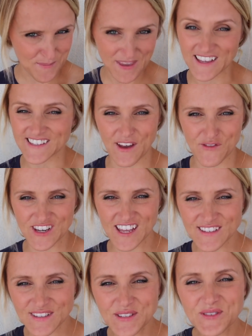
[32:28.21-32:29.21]
because every
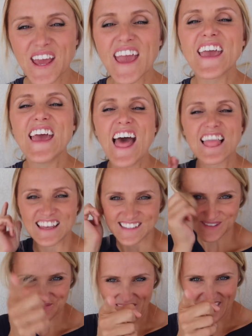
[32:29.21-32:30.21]
day's a new day.
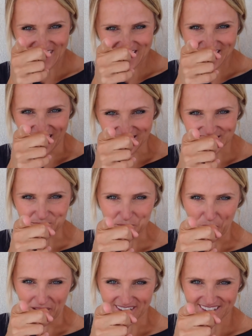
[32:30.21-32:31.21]
Let's make it an awesome
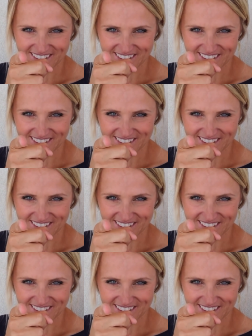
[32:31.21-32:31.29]
one.